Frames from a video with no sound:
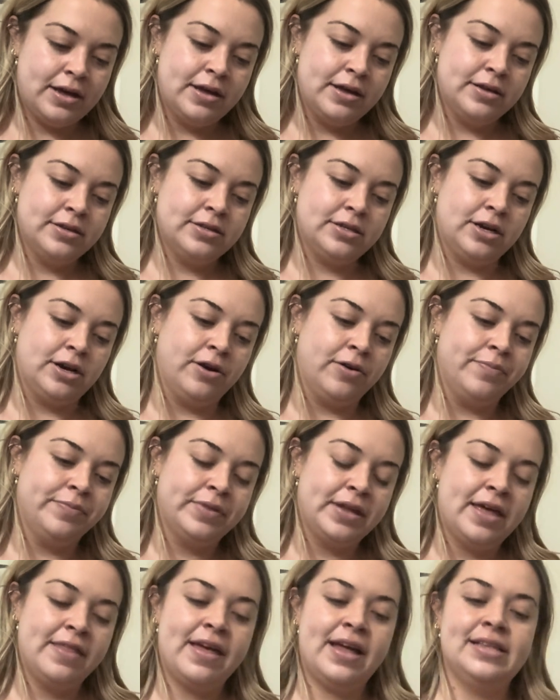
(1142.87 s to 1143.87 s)
So
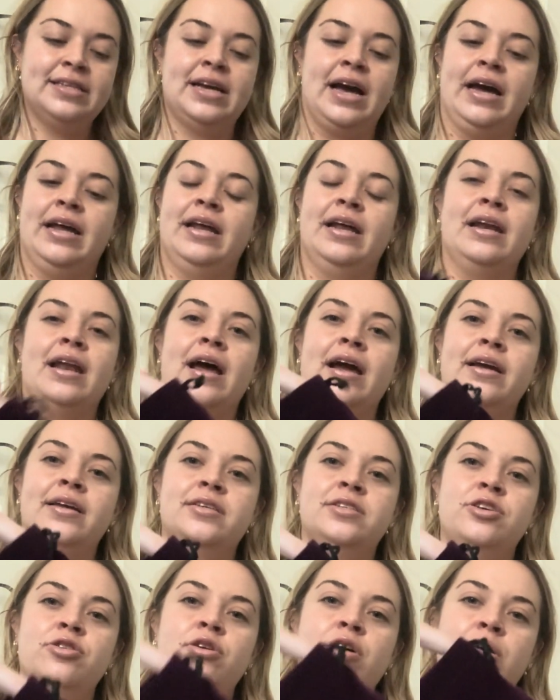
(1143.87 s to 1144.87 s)
that's kind of nice.
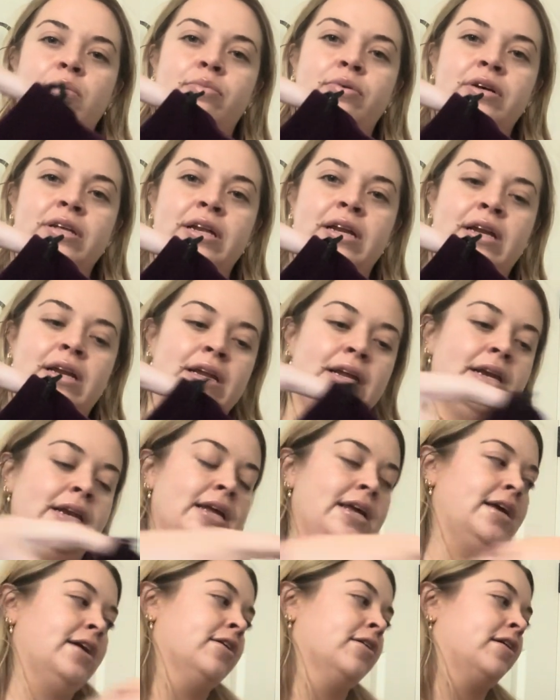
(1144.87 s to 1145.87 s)
You could put it in
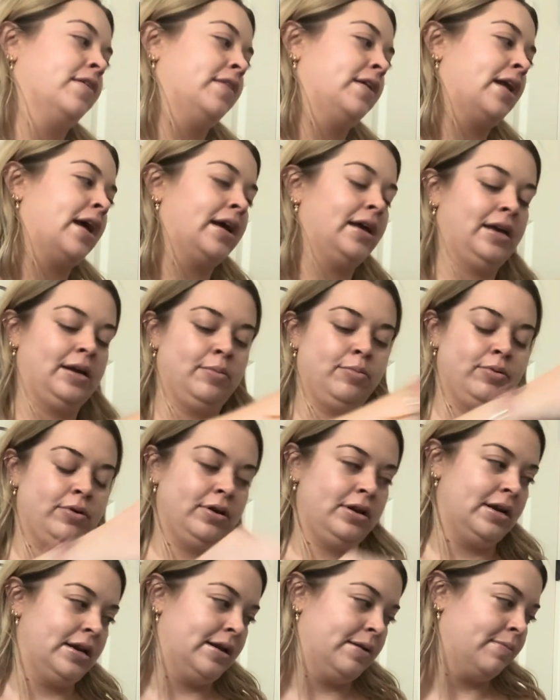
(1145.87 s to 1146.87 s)
here, and then I could put
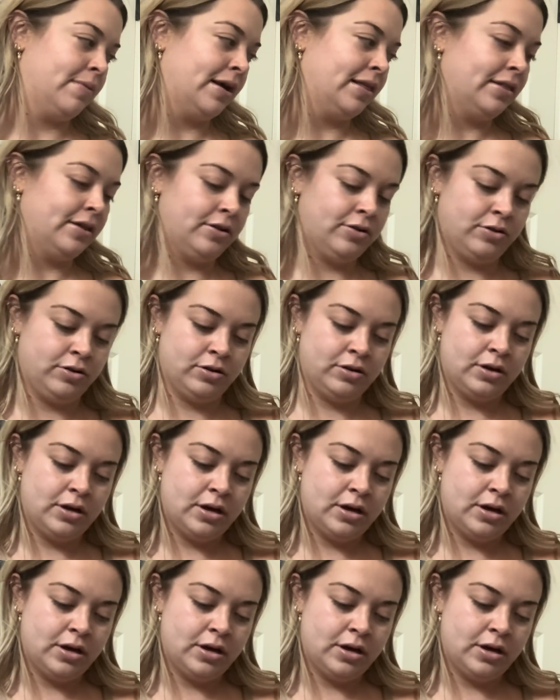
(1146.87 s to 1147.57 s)
it in my little